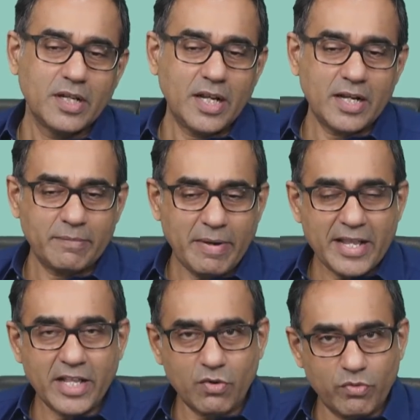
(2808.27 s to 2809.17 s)
And my
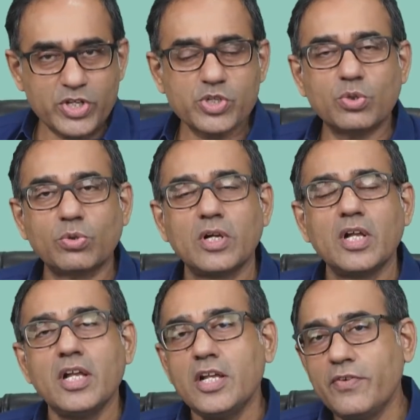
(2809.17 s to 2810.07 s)
request to,
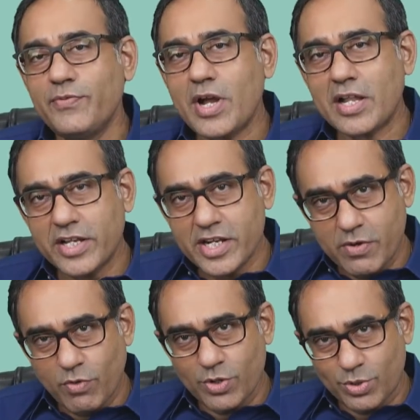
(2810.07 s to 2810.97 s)
if you really
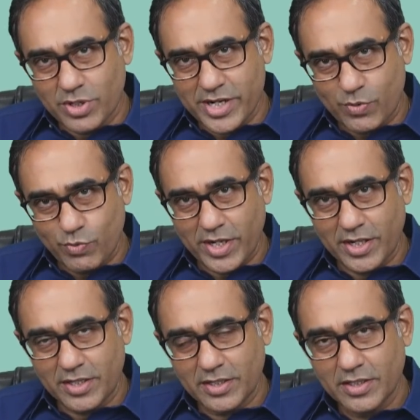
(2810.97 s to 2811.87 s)
want to create
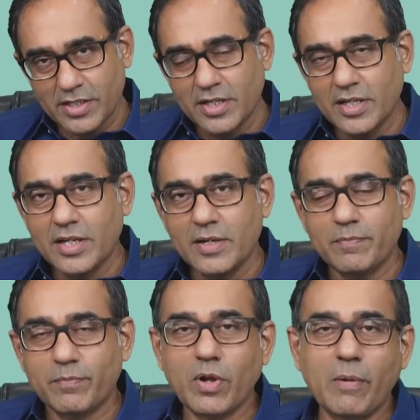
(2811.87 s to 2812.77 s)
wealth,
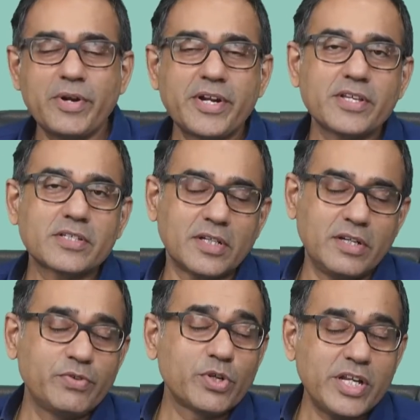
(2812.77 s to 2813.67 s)
probabilities,
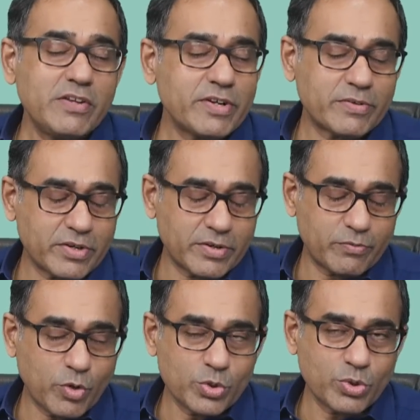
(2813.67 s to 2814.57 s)
if you really
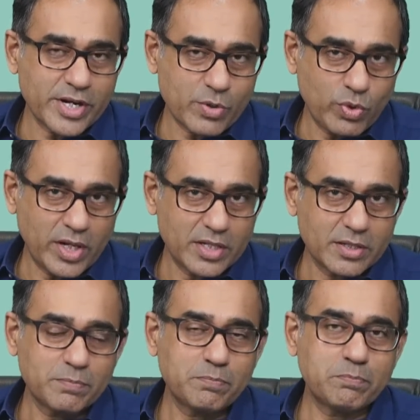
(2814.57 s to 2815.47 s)
want to create wealth,
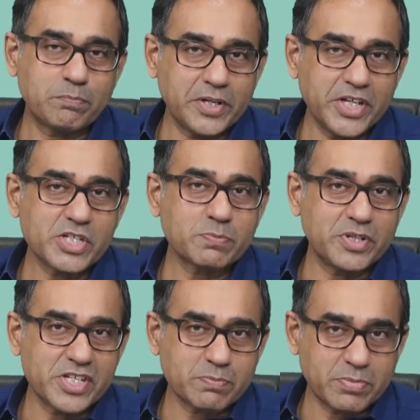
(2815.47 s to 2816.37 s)

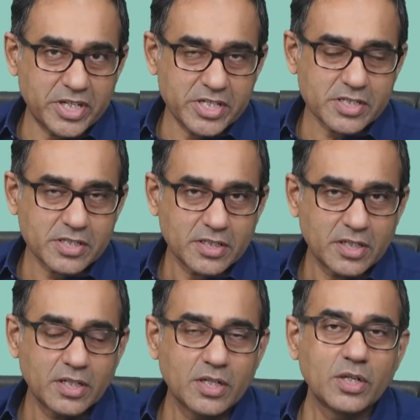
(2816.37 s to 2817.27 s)
please
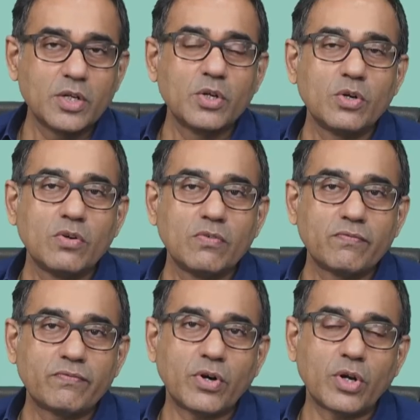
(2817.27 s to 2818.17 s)

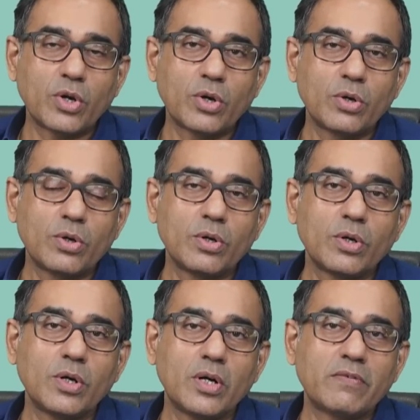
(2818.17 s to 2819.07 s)
follow
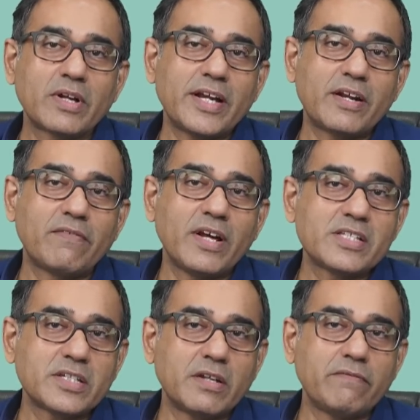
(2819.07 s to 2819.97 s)
our
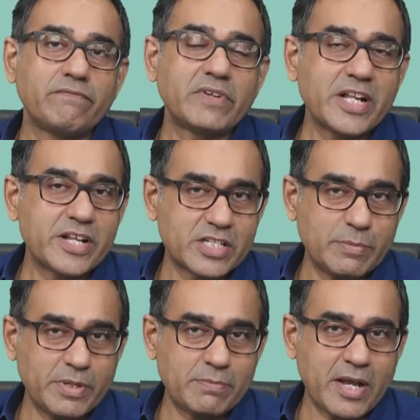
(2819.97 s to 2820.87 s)
advice in a very
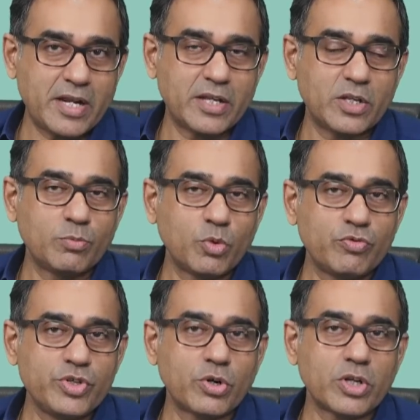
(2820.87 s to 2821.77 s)
disciplined manner.
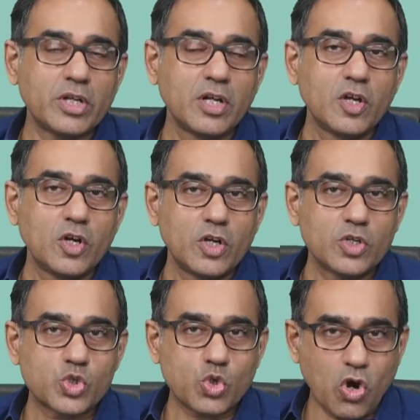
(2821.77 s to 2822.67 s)
Remove your
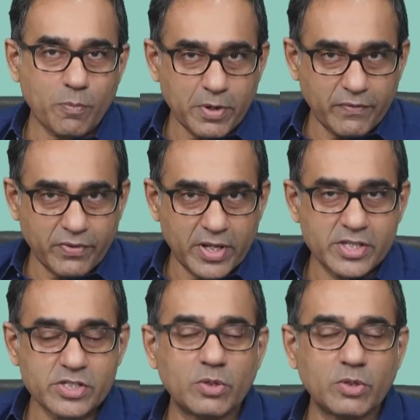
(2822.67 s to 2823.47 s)
stock preference,